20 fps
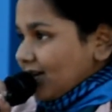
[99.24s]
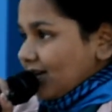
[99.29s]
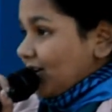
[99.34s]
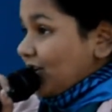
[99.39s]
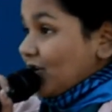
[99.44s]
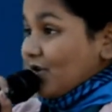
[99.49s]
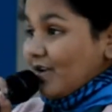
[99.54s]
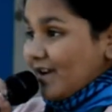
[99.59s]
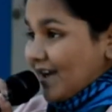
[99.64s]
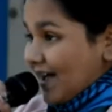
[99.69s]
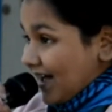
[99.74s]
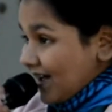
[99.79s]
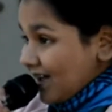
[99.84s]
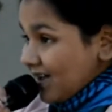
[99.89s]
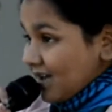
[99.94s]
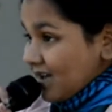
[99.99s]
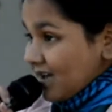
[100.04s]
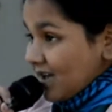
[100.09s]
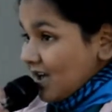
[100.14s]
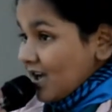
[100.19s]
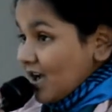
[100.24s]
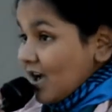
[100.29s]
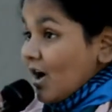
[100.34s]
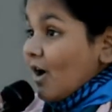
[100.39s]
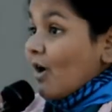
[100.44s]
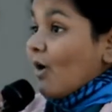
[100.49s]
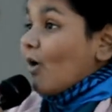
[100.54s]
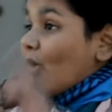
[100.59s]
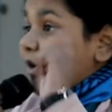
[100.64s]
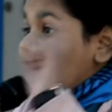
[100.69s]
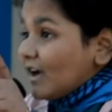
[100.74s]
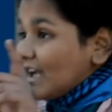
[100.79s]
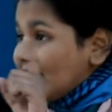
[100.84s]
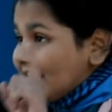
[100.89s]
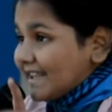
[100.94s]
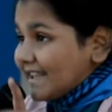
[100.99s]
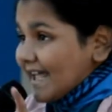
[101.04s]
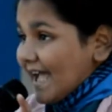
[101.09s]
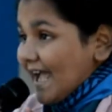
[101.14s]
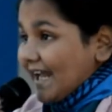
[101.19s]
No, na.
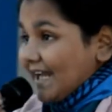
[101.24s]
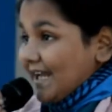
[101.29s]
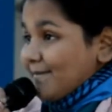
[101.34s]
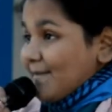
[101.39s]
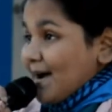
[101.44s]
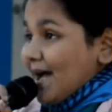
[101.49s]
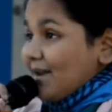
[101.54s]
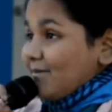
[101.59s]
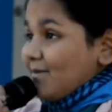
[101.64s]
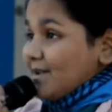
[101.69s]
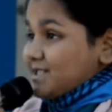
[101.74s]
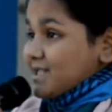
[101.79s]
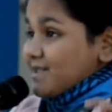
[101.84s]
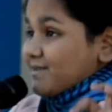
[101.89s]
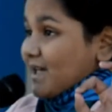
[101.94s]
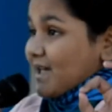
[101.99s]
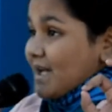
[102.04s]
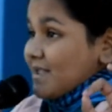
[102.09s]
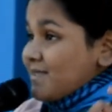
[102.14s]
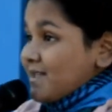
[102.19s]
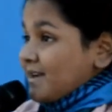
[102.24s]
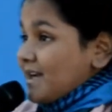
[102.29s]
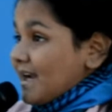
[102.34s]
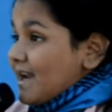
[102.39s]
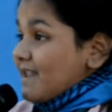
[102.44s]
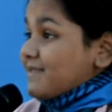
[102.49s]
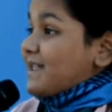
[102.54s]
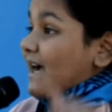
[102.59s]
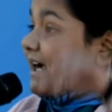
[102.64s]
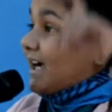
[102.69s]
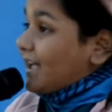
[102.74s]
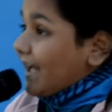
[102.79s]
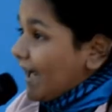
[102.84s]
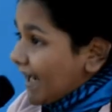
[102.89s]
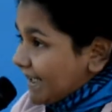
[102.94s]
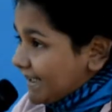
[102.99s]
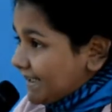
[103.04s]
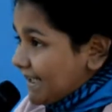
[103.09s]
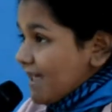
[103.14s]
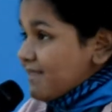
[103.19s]
Only the animal which is considered as the
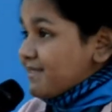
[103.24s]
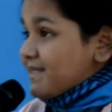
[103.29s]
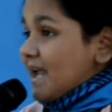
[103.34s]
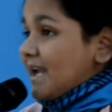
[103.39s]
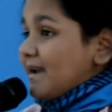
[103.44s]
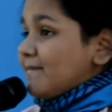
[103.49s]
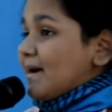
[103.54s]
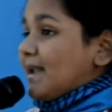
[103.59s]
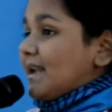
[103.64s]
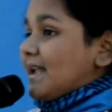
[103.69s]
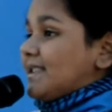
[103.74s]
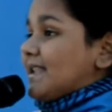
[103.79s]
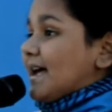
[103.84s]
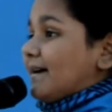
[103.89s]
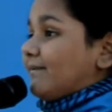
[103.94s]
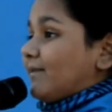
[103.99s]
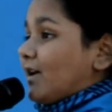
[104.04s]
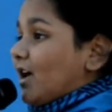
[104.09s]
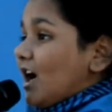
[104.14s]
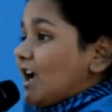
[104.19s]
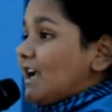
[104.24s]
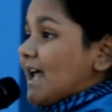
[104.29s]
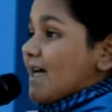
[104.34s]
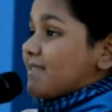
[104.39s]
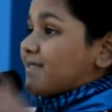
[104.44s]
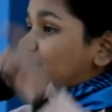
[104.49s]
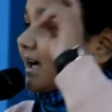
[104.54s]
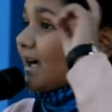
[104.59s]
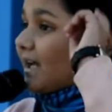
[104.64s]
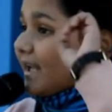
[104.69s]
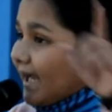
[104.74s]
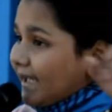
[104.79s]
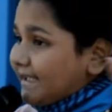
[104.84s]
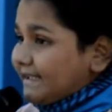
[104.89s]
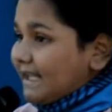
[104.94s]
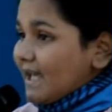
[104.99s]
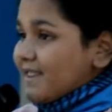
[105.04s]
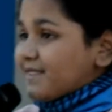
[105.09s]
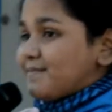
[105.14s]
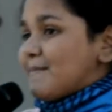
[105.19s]
greatest animal in the world has the
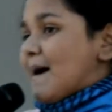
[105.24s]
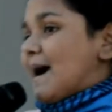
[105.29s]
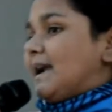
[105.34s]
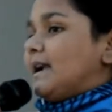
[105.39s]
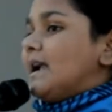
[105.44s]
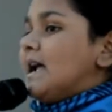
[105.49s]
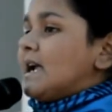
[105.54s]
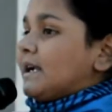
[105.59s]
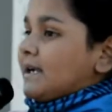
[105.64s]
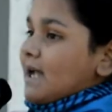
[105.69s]
greatest mind